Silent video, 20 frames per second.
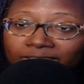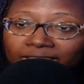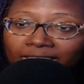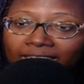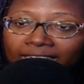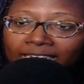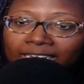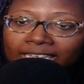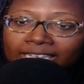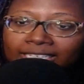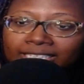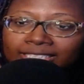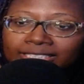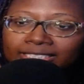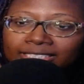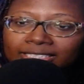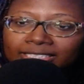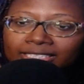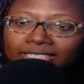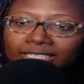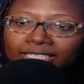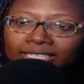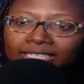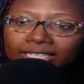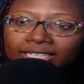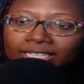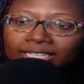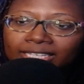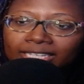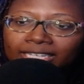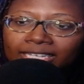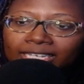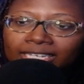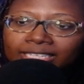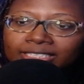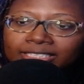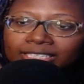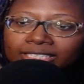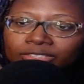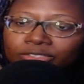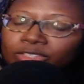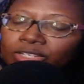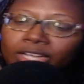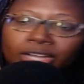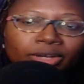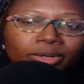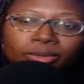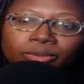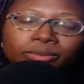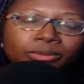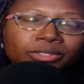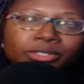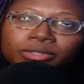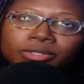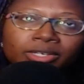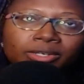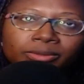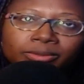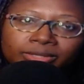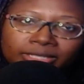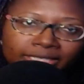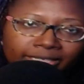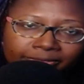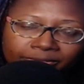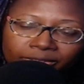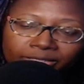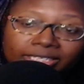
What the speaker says: And he says, no, you don't. And